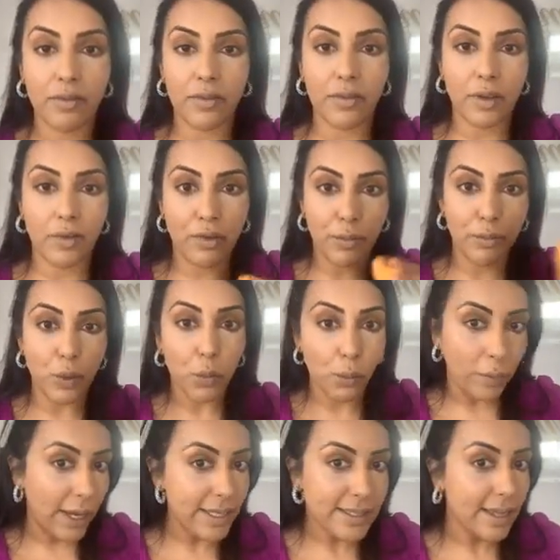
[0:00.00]
from all
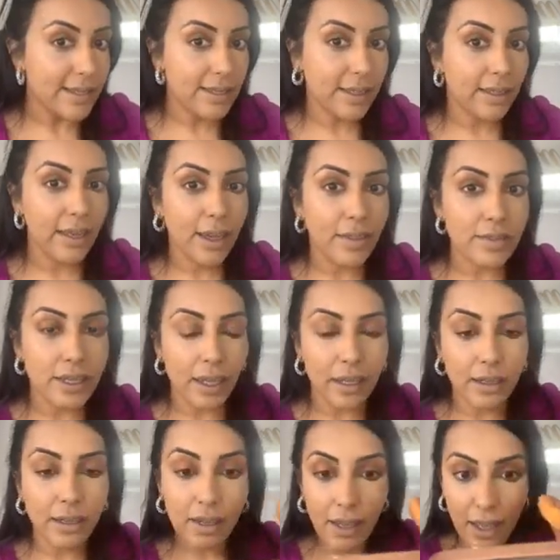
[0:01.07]
my testing that I've
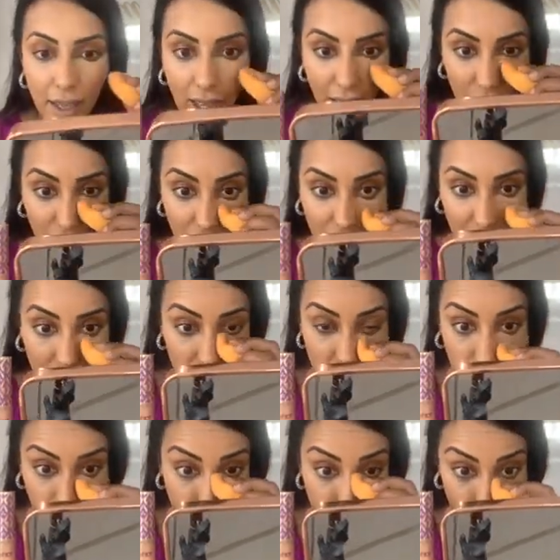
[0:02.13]
done, I feel like
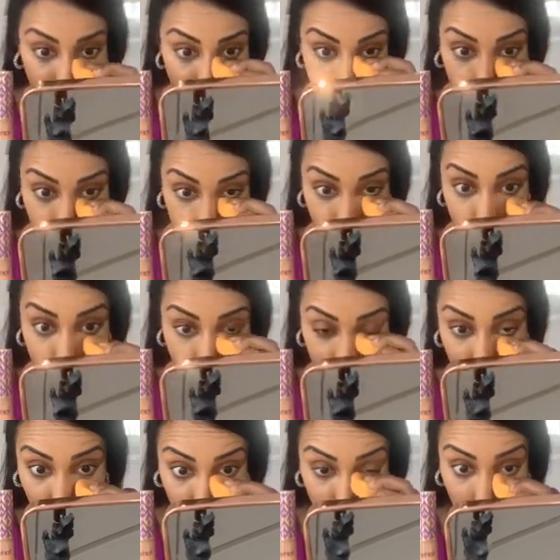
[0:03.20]
there was only like 3 or
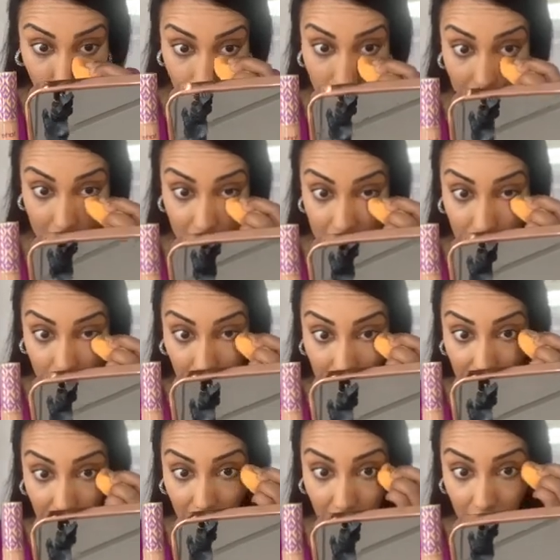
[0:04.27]
4 I needed in my
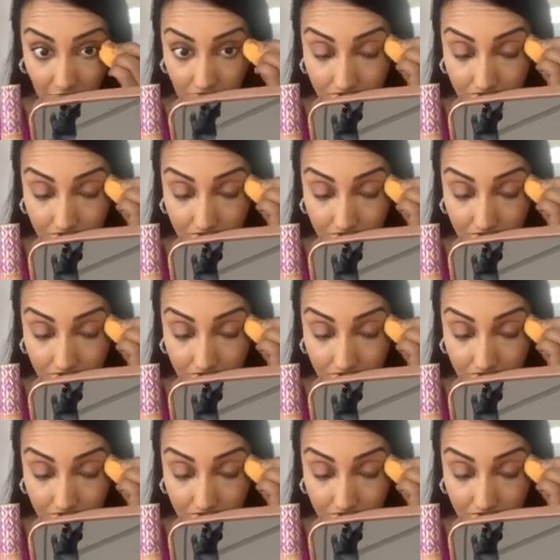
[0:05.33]
kit.